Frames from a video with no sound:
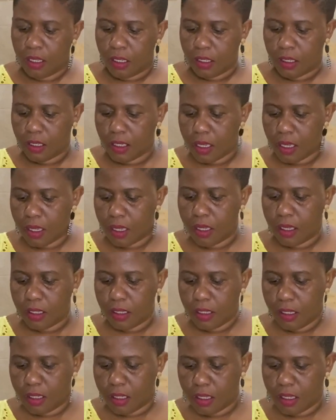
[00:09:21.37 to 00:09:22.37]
Okay,
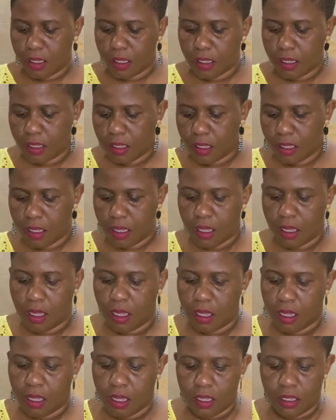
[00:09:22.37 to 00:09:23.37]

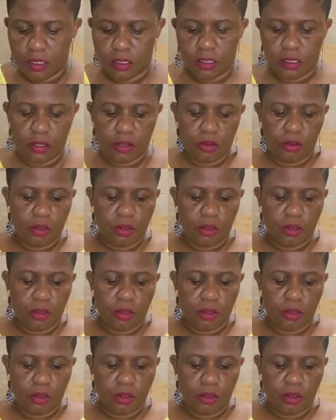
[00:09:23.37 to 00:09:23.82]
so